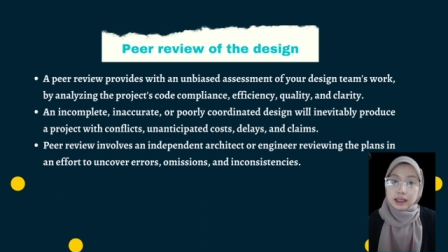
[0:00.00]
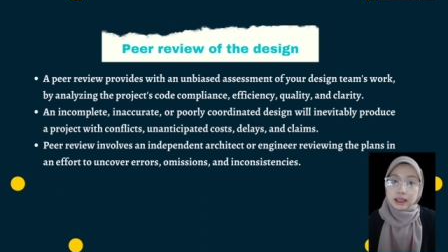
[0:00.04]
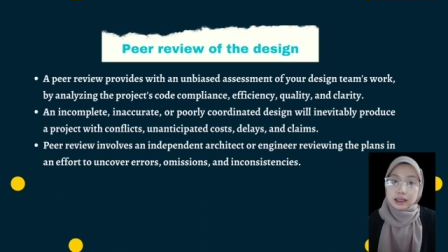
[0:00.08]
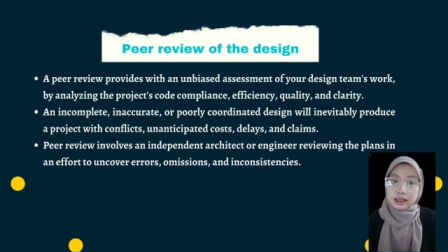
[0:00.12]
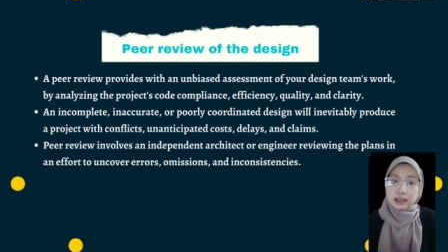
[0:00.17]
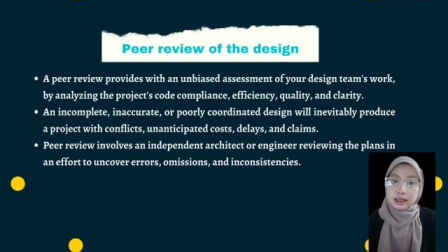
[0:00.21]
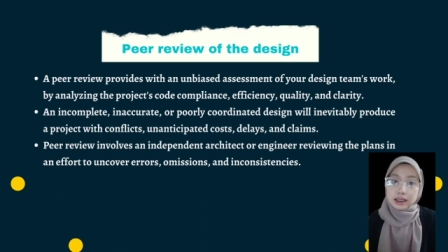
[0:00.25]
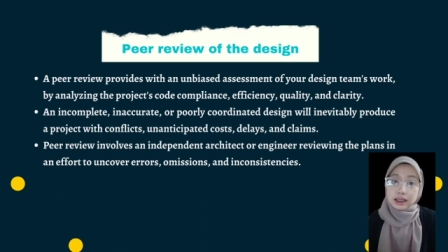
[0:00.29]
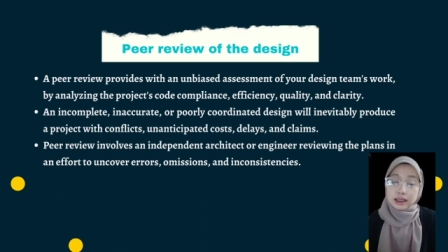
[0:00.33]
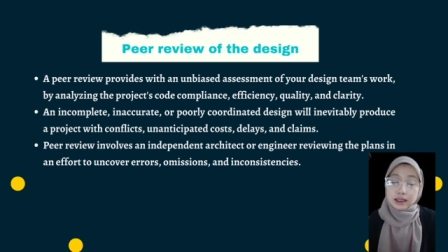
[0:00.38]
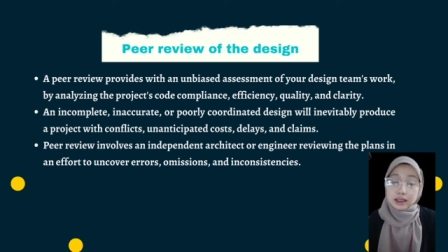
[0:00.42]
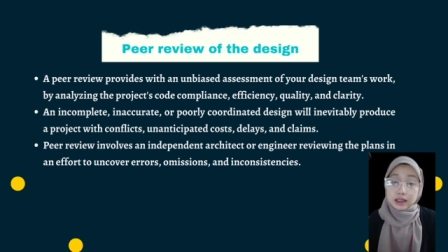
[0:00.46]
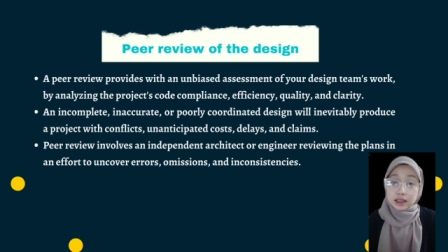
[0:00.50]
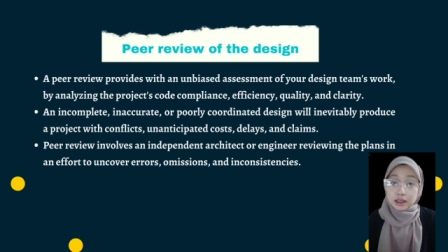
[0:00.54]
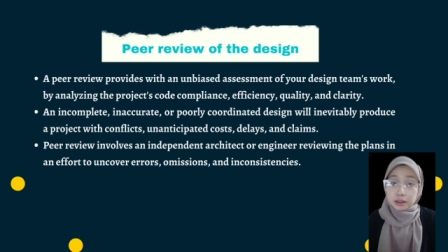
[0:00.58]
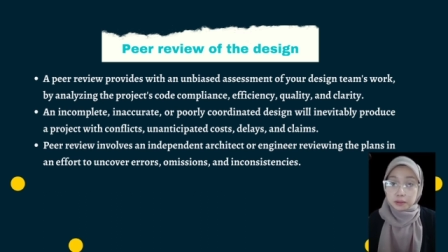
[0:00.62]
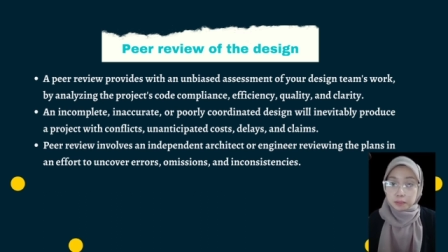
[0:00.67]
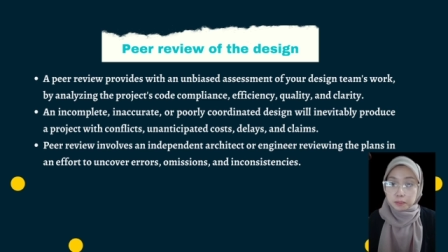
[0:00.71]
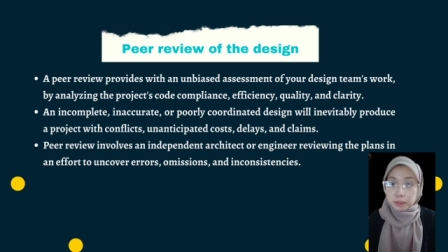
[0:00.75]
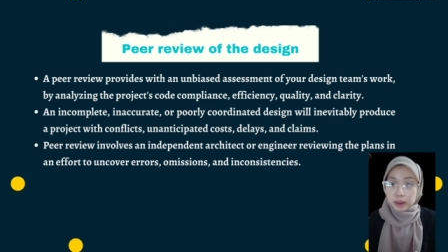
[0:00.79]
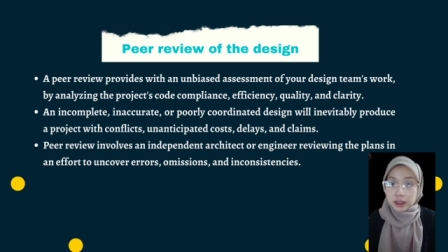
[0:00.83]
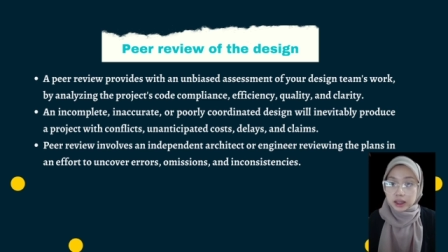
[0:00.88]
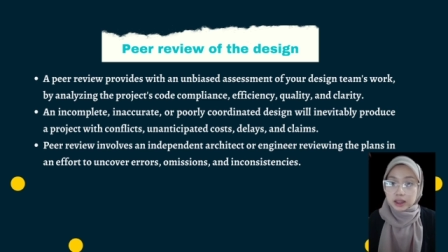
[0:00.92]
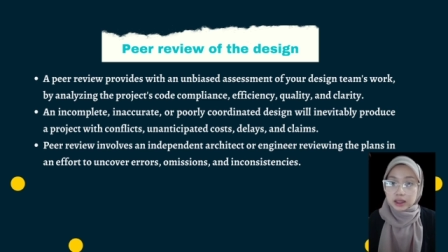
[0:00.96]

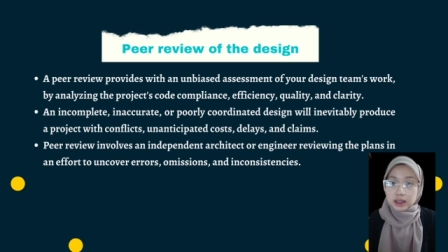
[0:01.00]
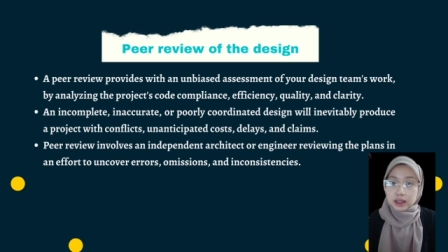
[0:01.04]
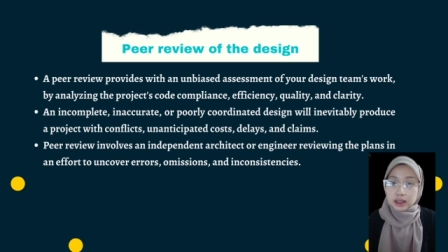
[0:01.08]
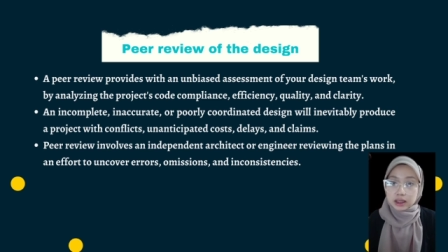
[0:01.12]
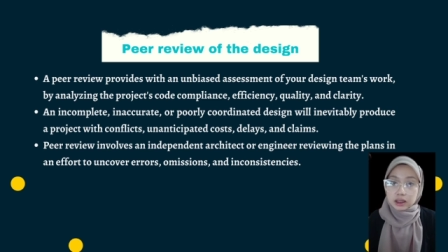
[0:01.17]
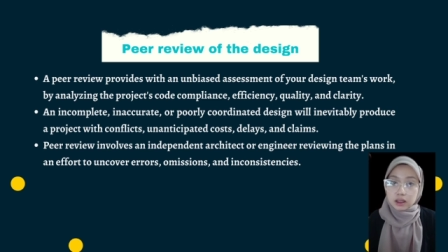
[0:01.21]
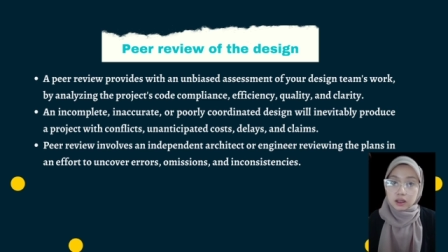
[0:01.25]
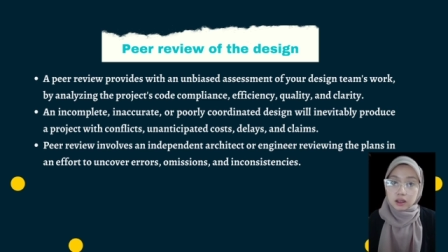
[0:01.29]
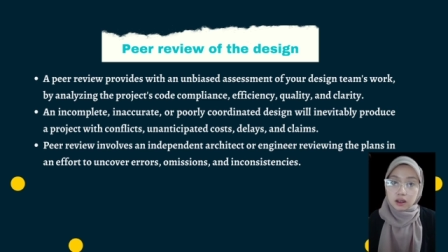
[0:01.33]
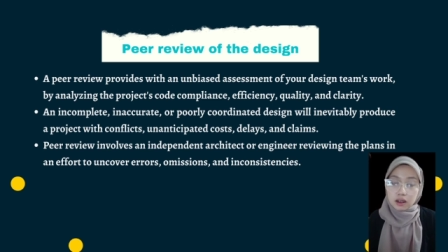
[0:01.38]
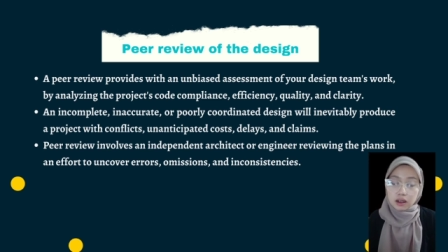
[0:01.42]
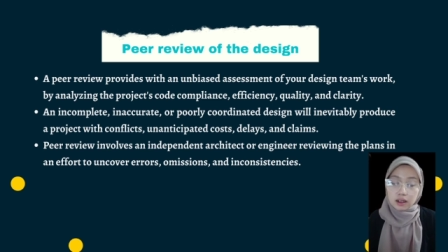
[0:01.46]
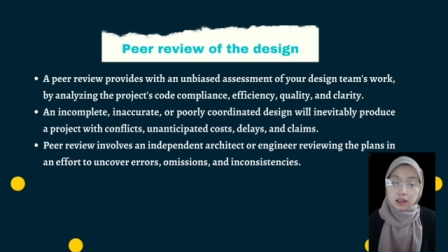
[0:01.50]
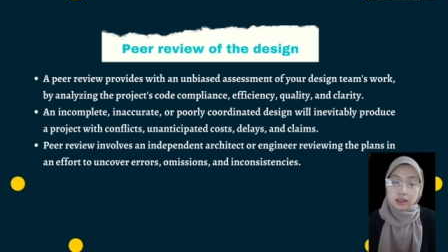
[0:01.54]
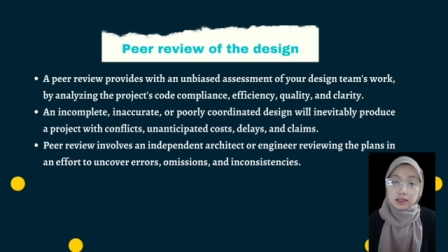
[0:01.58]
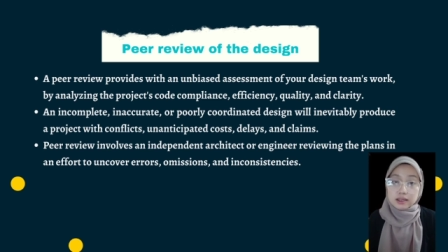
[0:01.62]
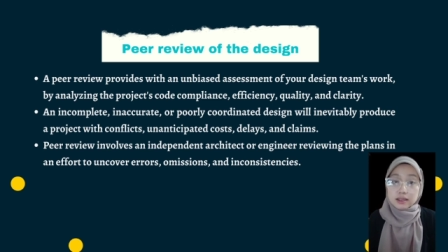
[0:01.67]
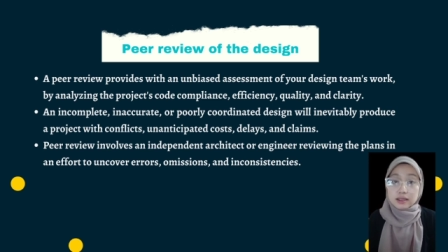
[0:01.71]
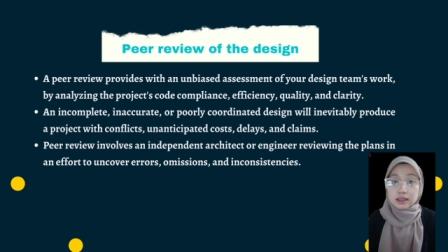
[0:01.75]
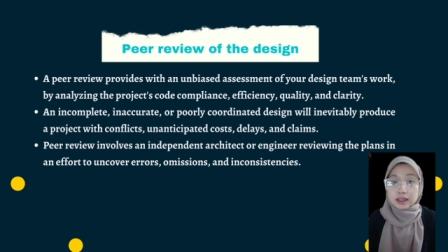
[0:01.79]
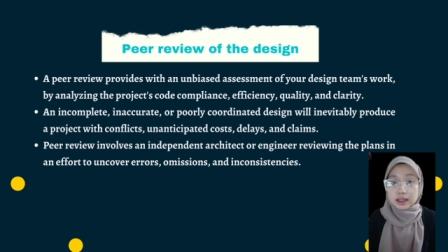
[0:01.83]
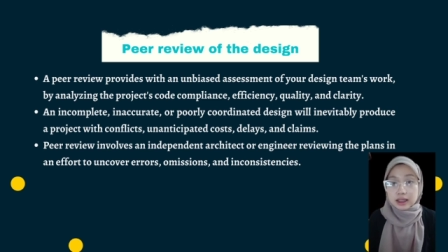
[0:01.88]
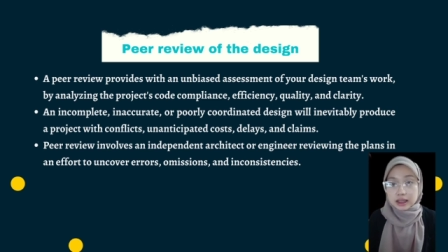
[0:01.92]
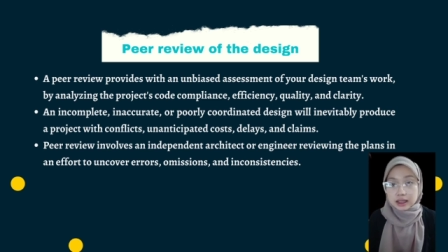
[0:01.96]
unanticipated
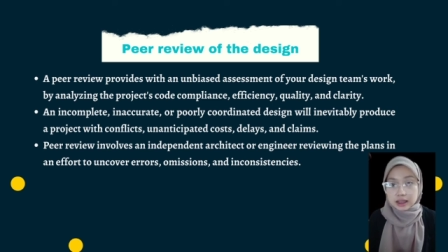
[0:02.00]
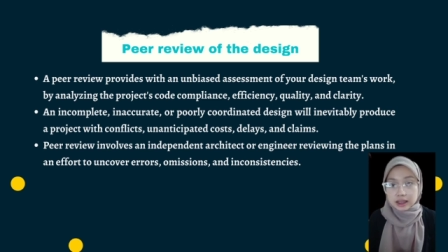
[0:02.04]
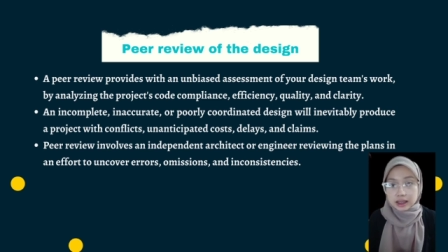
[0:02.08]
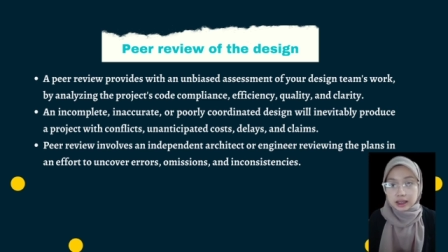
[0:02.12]
costs,